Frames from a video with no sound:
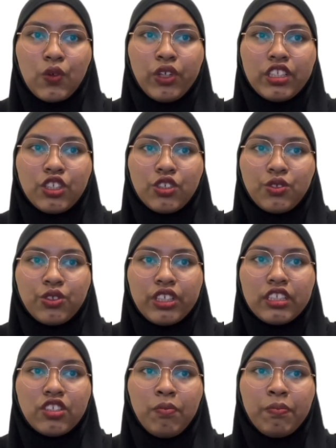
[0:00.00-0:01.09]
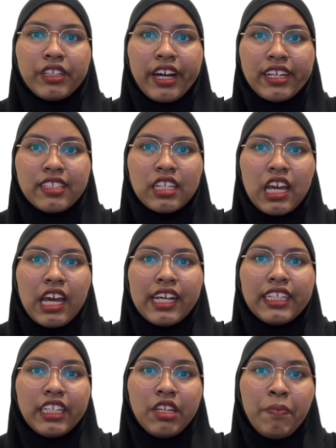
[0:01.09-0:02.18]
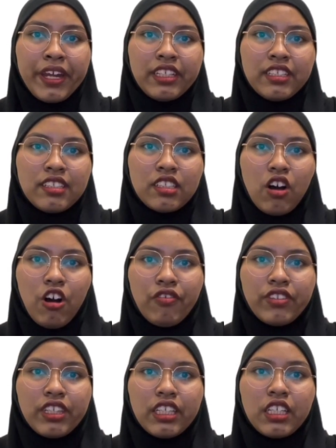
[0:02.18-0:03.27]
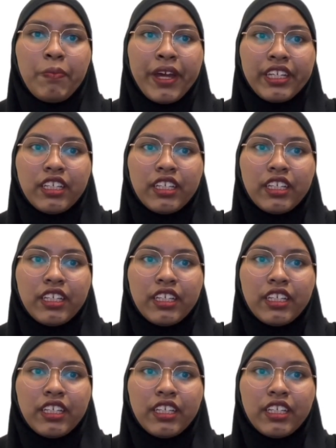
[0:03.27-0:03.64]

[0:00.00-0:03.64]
which could jeopardize the independence of the dependent